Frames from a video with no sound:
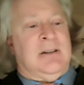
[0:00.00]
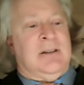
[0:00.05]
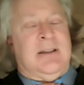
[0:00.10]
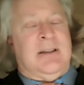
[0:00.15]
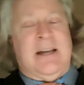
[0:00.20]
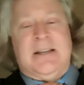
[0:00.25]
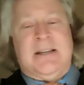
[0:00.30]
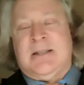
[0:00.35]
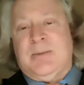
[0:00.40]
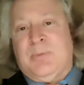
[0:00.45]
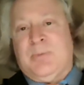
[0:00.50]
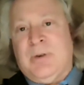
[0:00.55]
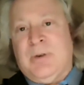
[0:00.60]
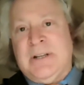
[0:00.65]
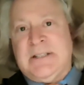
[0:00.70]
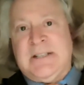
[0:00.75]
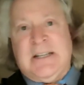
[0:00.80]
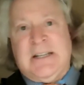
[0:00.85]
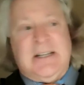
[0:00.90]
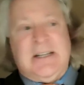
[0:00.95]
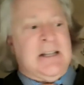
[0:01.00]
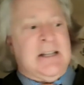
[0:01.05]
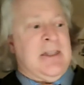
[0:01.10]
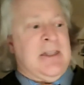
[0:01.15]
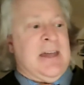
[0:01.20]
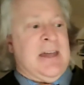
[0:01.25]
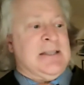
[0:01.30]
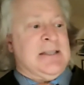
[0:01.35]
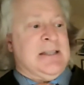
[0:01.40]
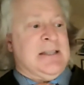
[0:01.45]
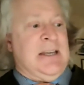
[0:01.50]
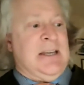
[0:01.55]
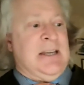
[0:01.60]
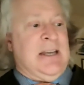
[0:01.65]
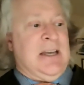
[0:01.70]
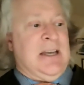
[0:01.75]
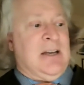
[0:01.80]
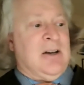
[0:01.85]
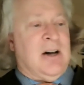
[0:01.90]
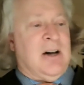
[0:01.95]
That's the printing, that's
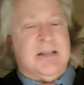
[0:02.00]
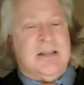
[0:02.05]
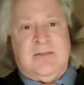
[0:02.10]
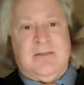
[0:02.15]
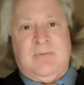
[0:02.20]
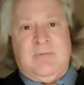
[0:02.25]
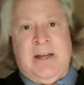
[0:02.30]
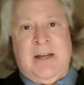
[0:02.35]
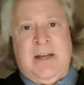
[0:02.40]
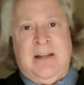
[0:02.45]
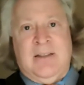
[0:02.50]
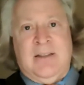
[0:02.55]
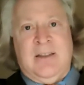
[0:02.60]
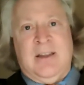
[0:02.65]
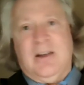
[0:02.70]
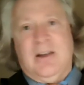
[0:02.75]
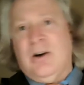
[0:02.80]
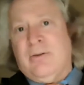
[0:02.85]
the cost of paying the